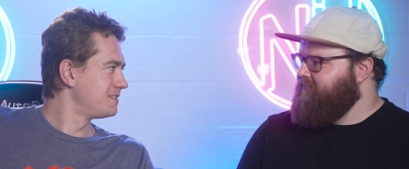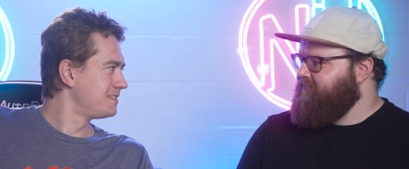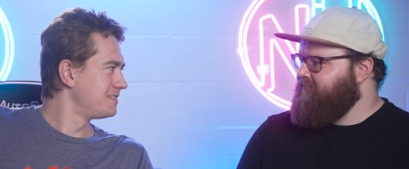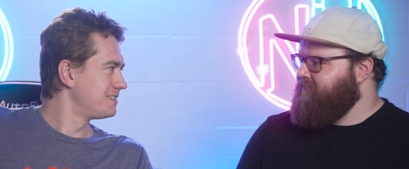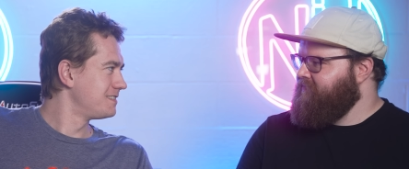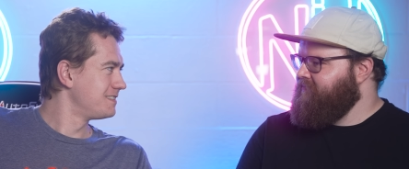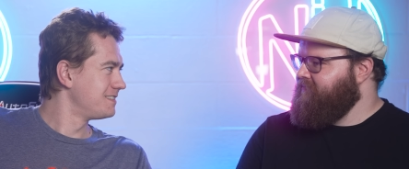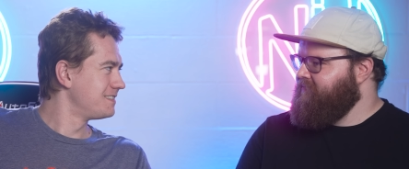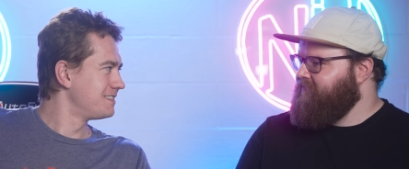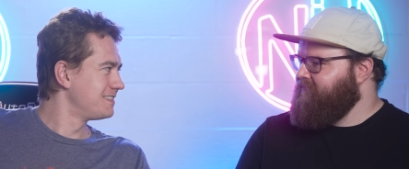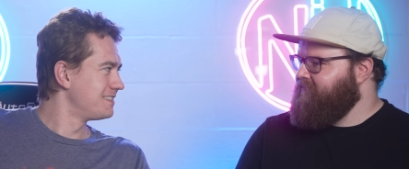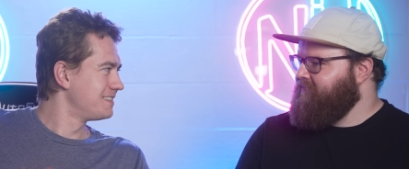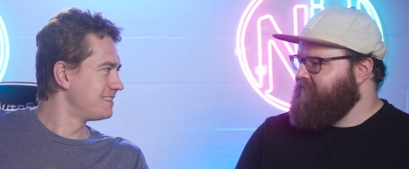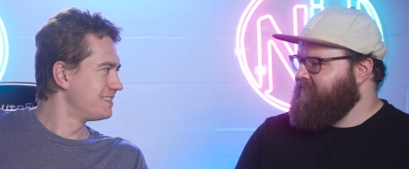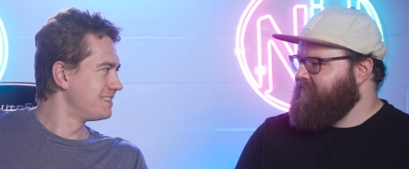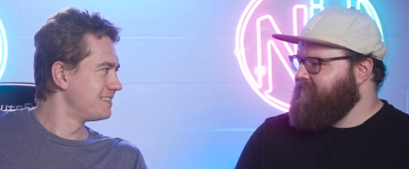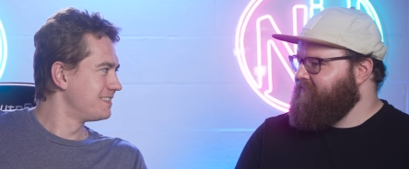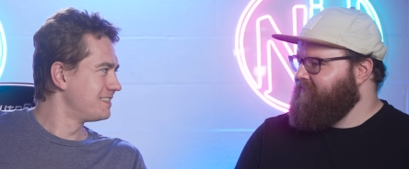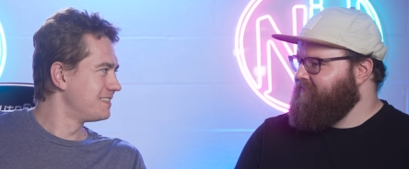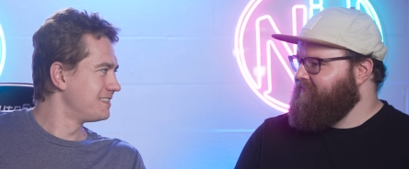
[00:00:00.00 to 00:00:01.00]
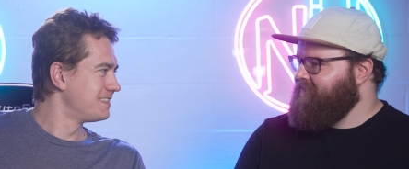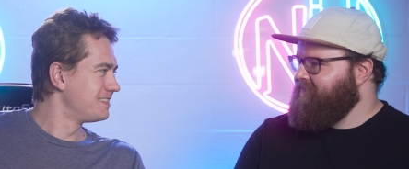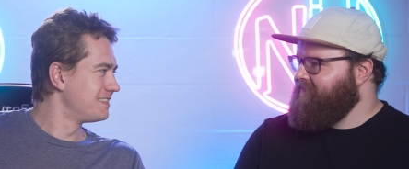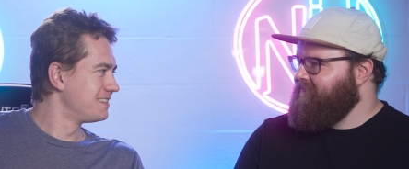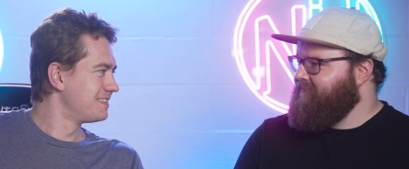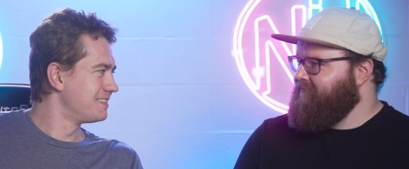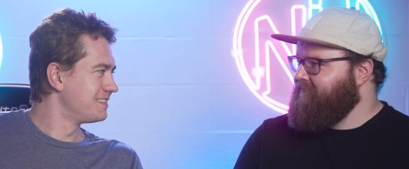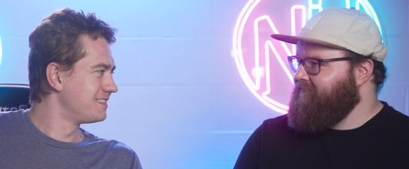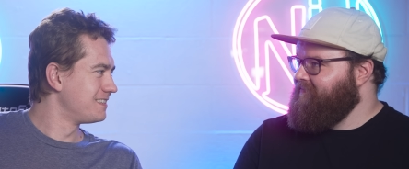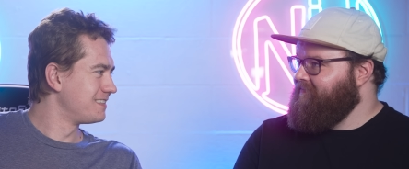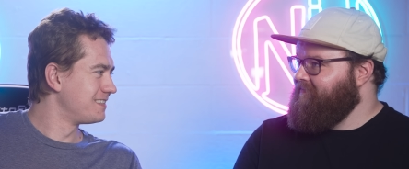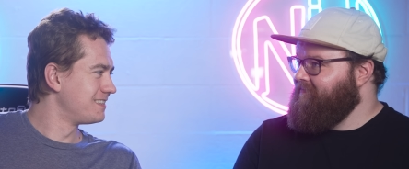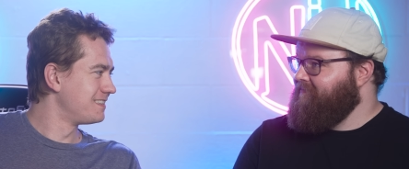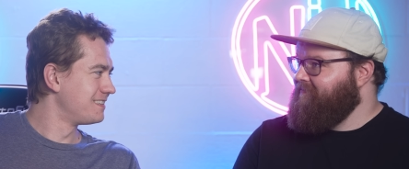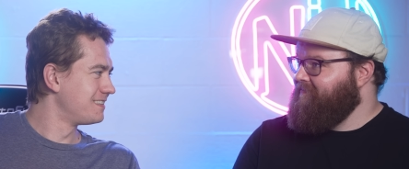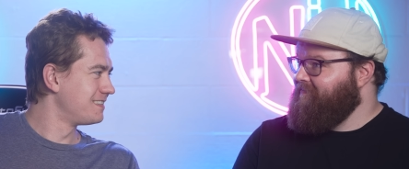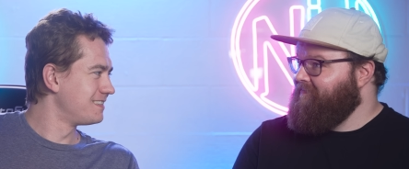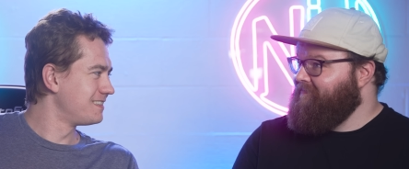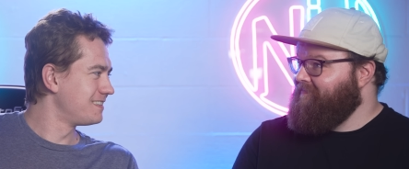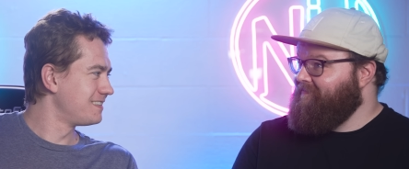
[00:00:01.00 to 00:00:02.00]

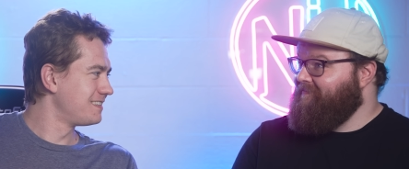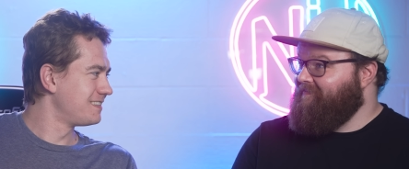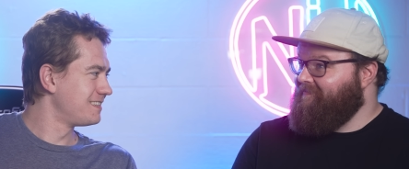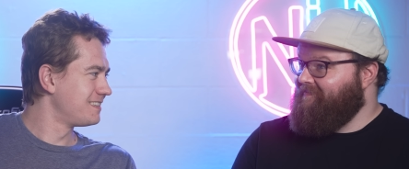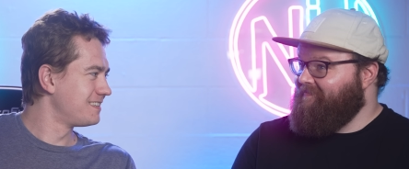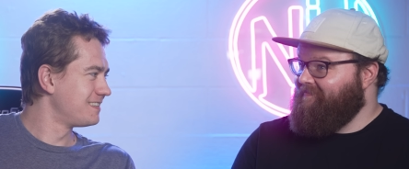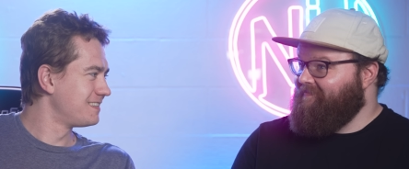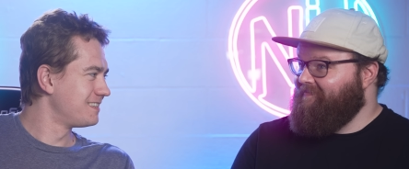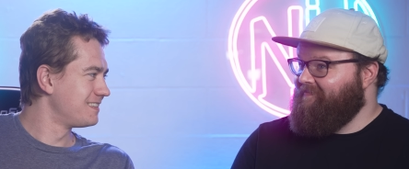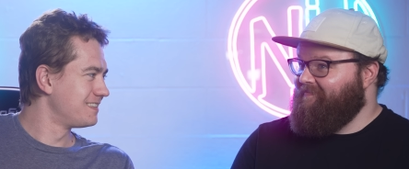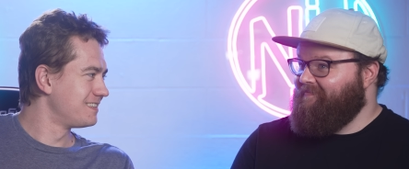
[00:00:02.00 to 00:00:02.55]
No one is speaking in this clip.